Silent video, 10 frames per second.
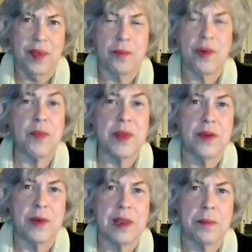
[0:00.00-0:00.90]

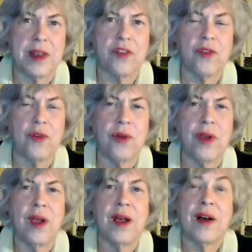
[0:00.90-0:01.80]
Presbyterian minister
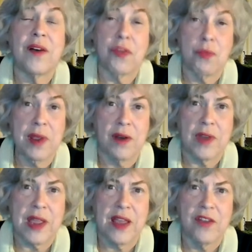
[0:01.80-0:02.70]
of three
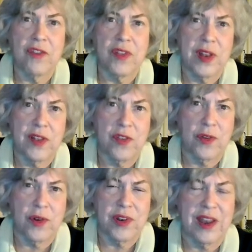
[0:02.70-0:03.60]
congregations in
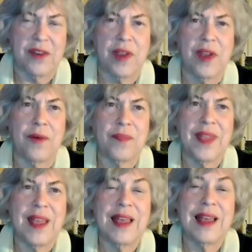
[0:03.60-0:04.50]
Eastern Ontario,
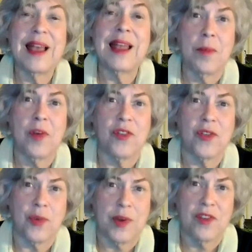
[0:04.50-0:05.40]
and I'm also
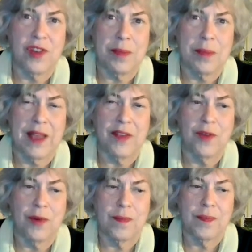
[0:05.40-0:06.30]
the questioning
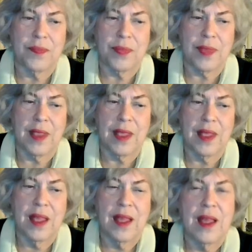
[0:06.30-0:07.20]
pastor.
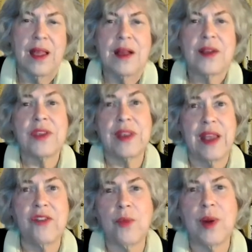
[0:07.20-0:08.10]

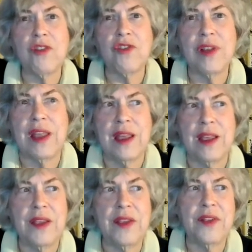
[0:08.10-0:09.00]
Today's question
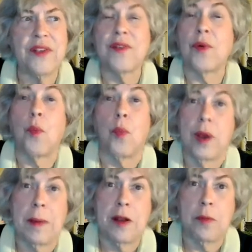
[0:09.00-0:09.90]
is, what
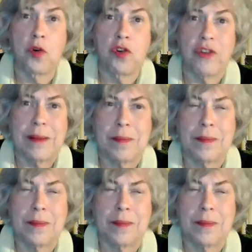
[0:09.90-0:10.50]
about abortion?